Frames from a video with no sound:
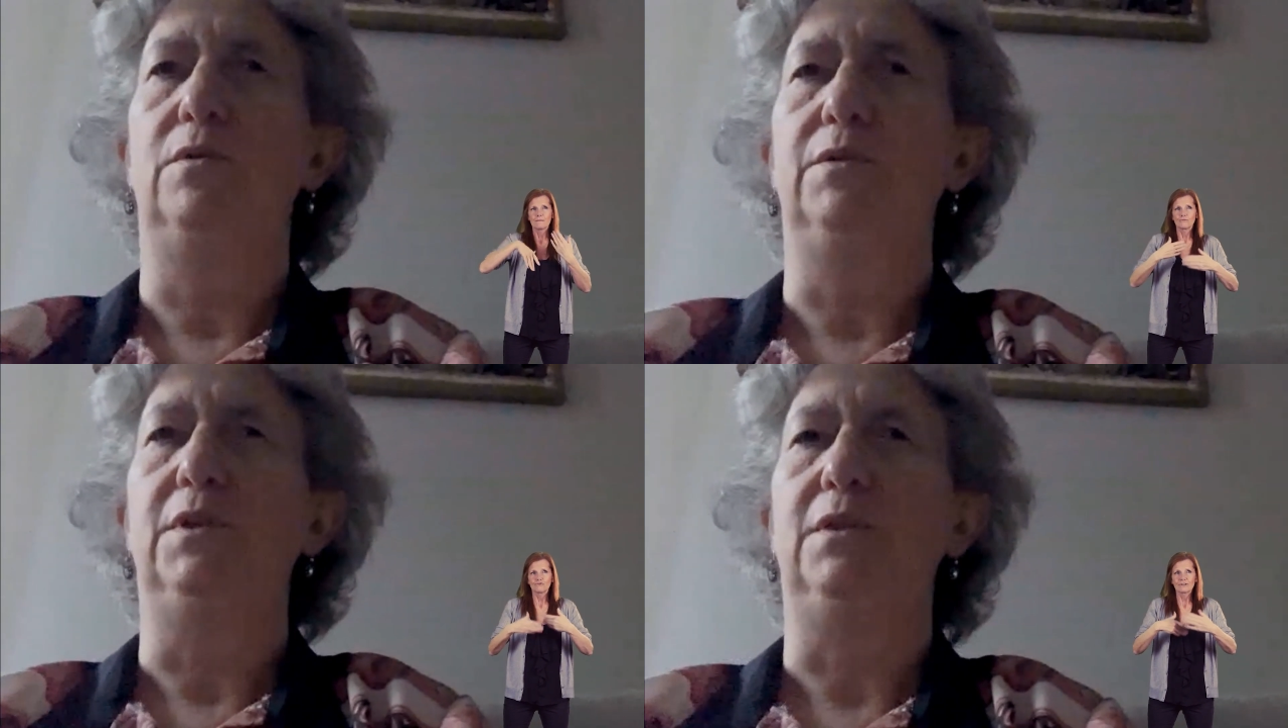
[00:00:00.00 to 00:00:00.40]

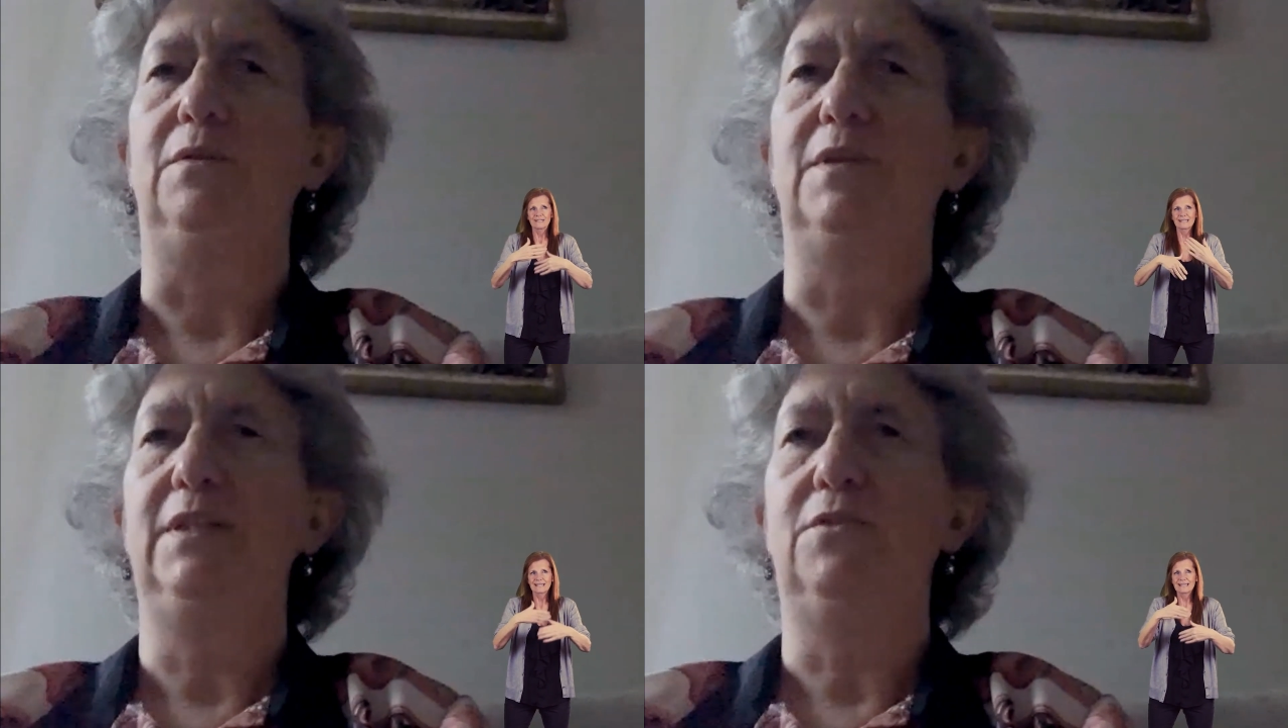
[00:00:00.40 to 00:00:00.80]
you
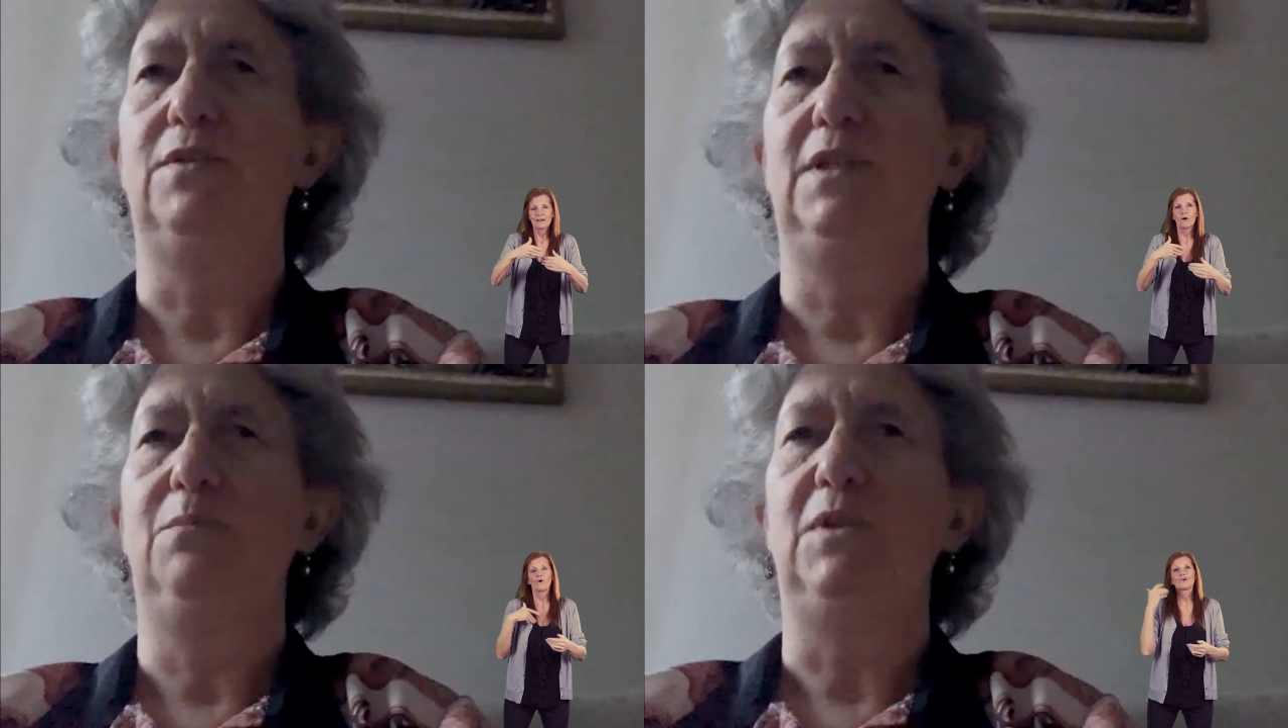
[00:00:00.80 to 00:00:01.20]

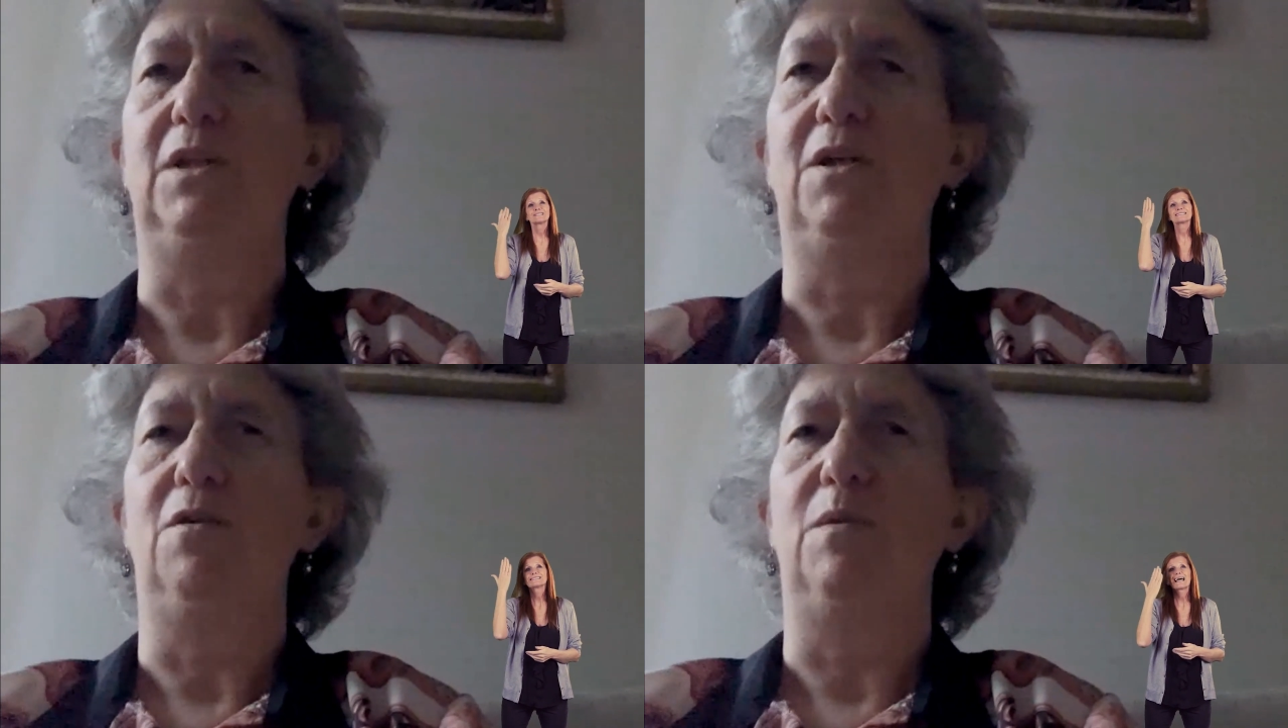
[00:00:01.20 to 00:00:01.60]
daydreamed and you
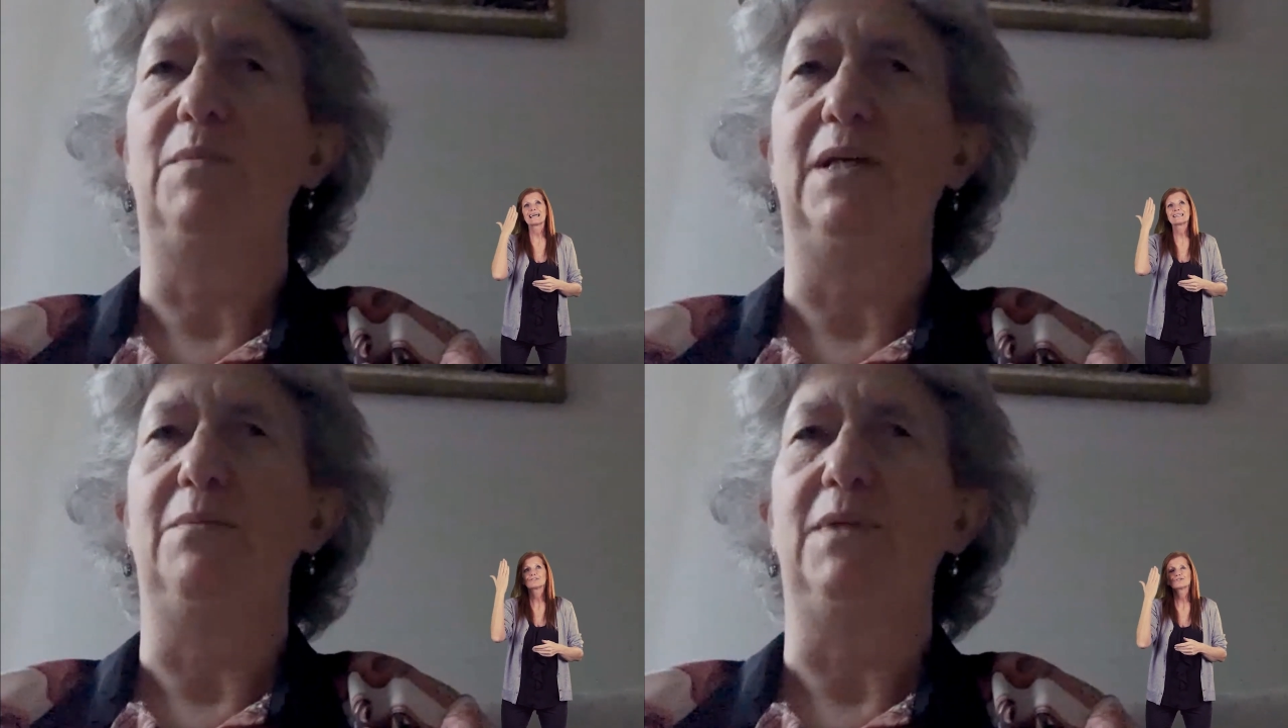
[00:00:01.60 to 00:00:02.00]
can't remember
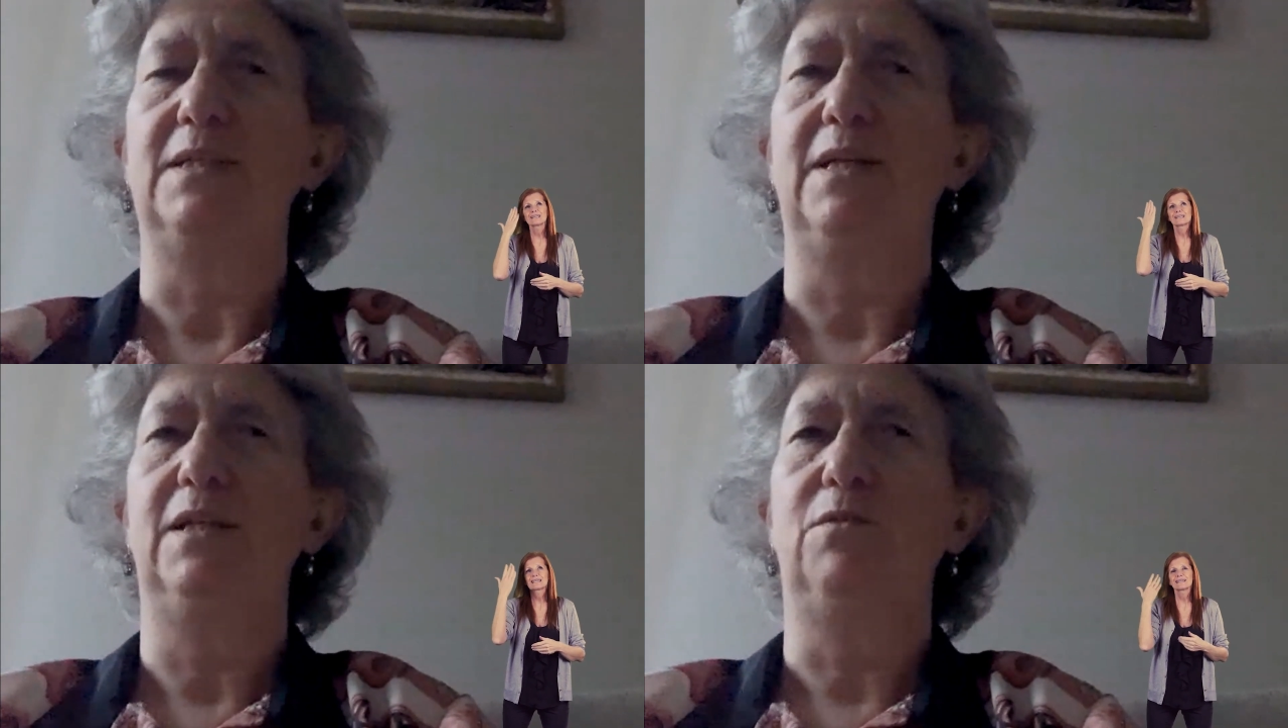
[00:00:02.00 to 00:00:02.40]
how many
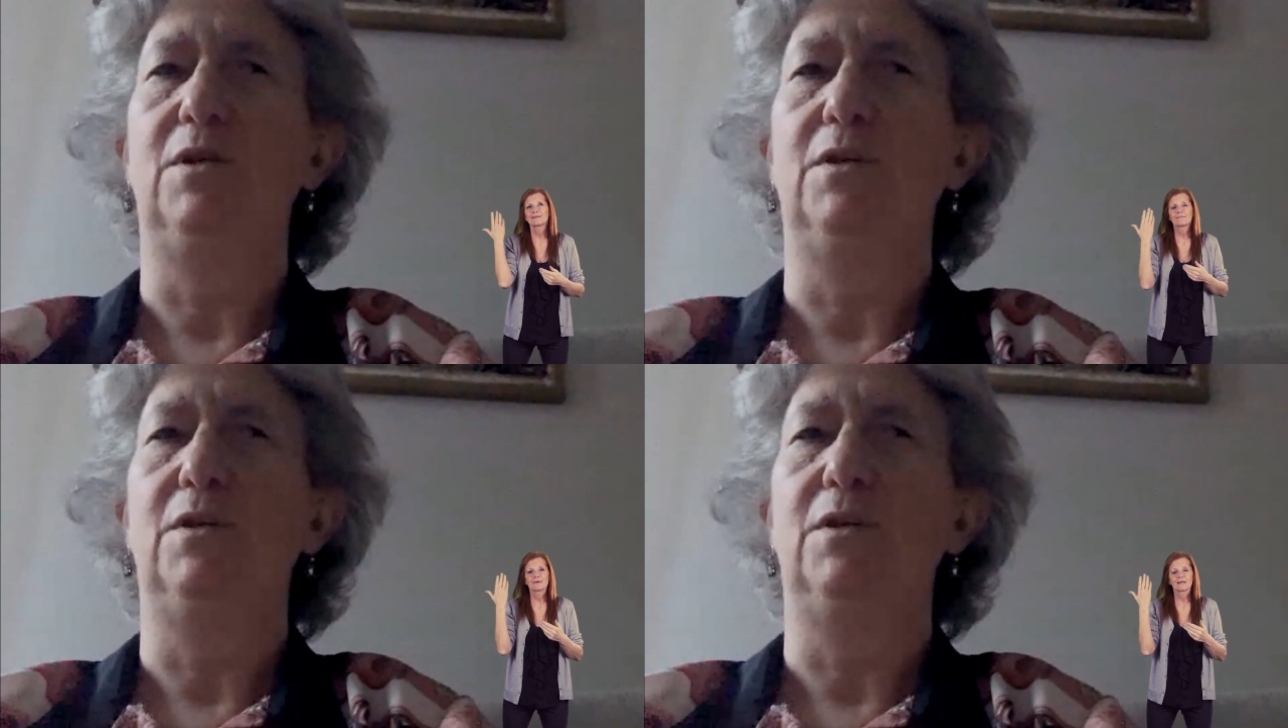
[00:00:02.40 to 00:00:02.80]
side
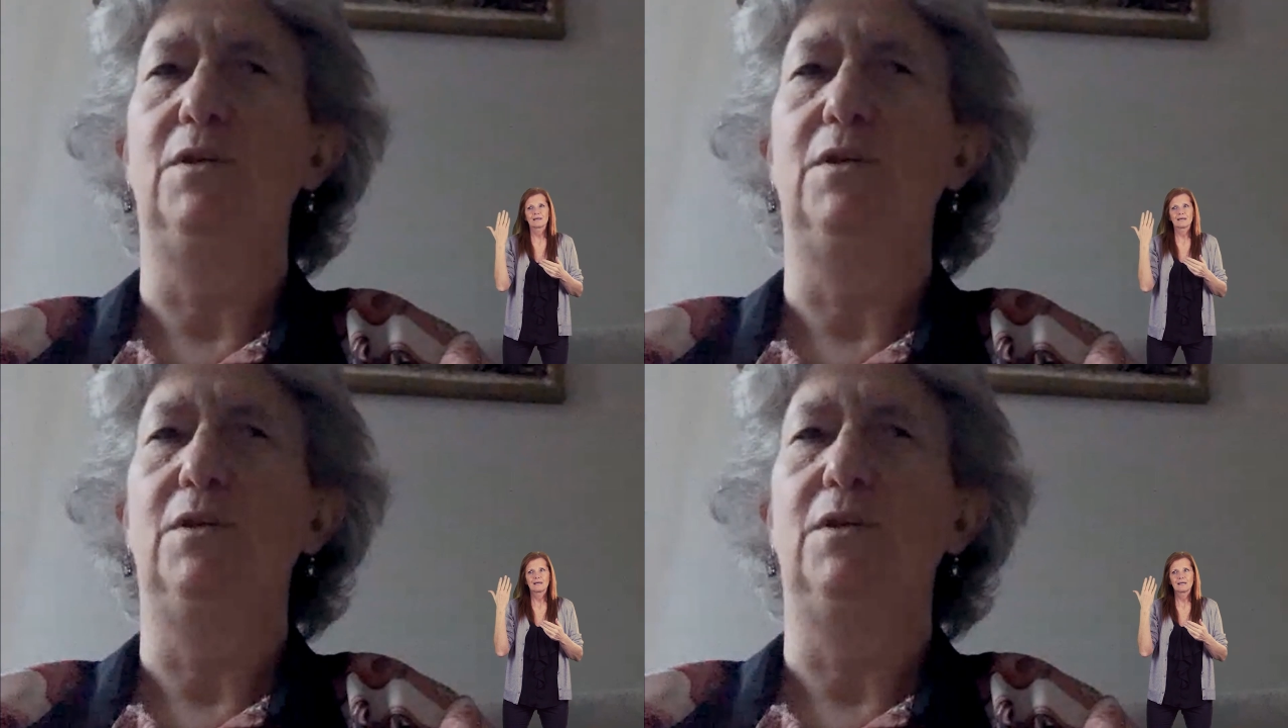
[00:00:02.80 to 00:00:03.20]
roads,
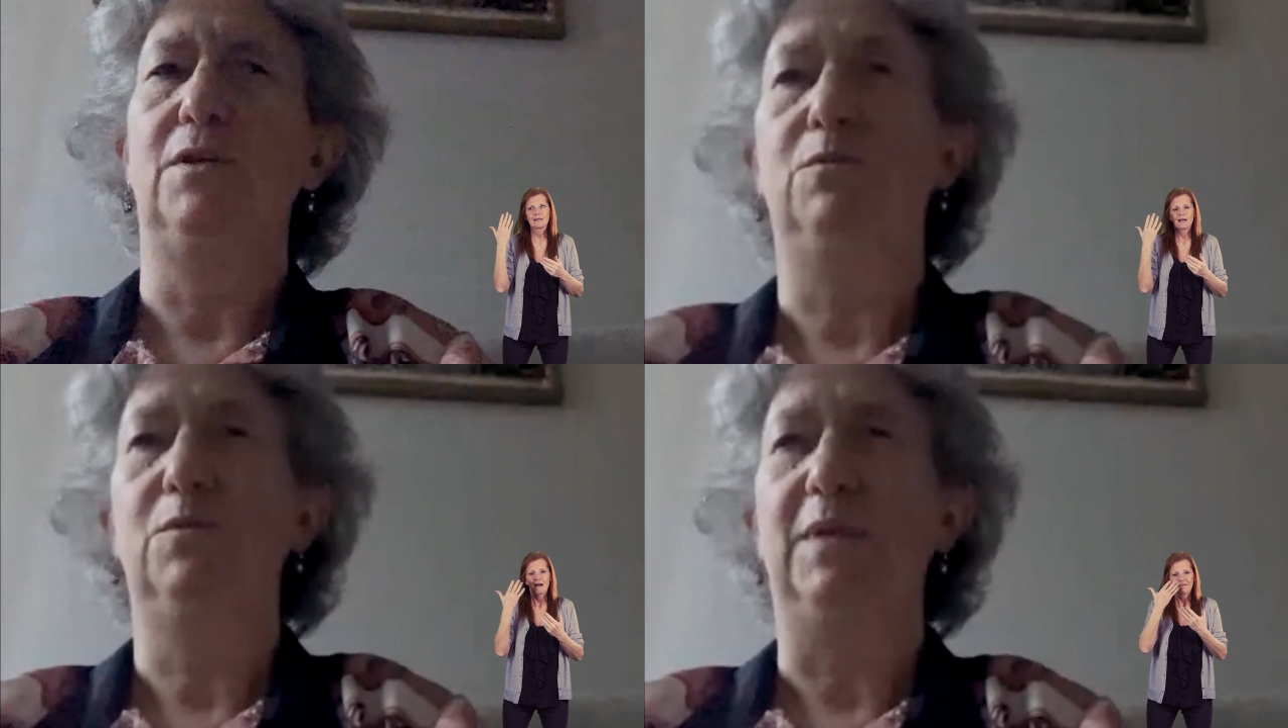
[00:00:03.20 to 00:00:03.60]
you really
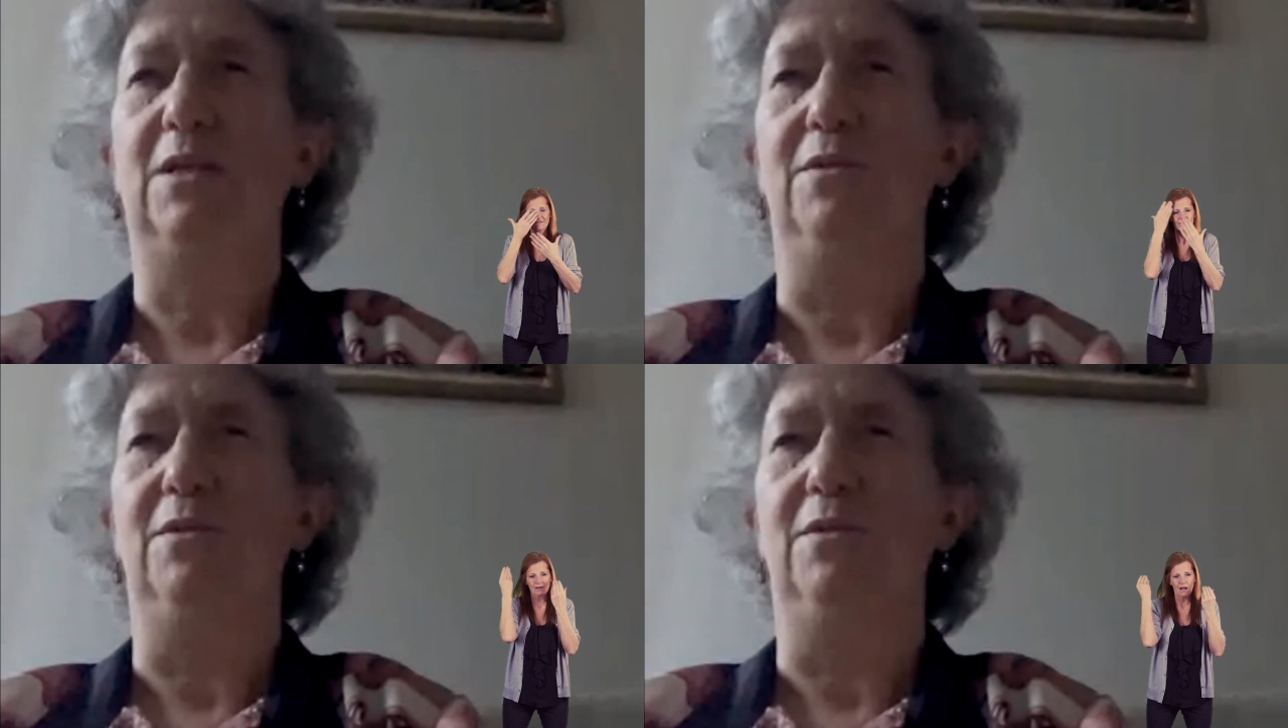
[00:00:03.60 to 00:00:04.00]
would be
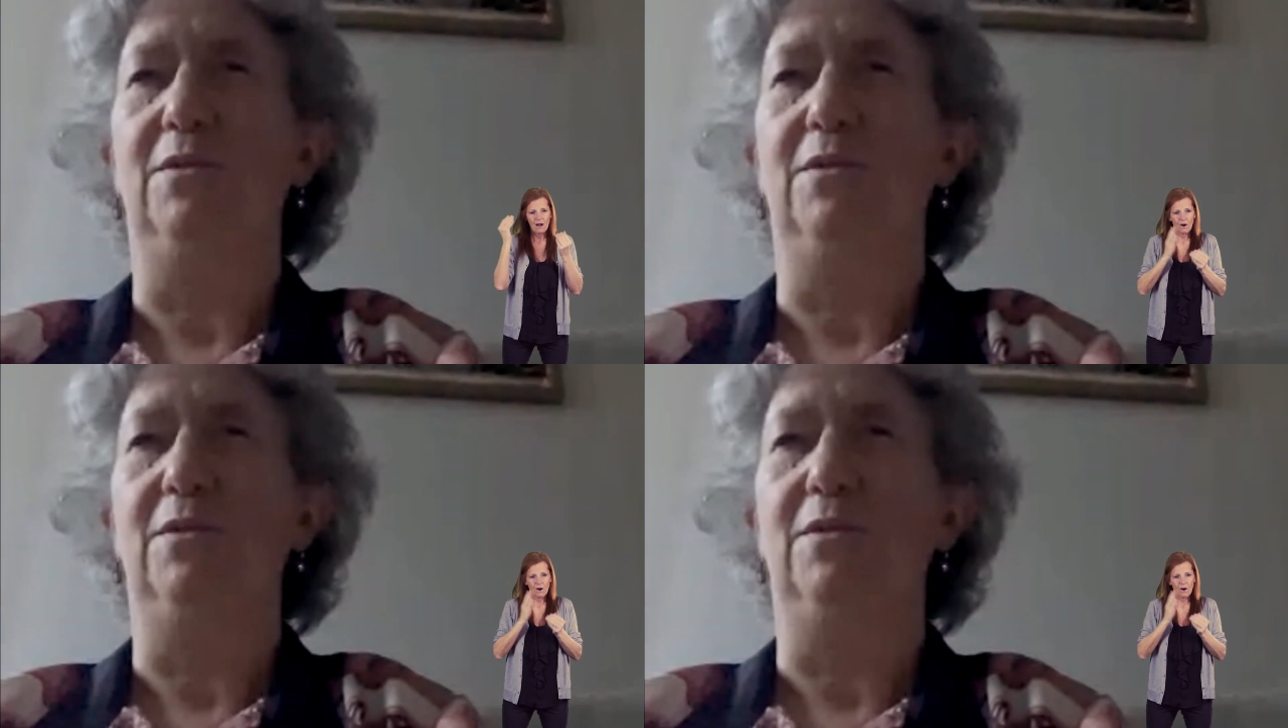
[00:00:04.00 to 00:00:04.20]
lost. I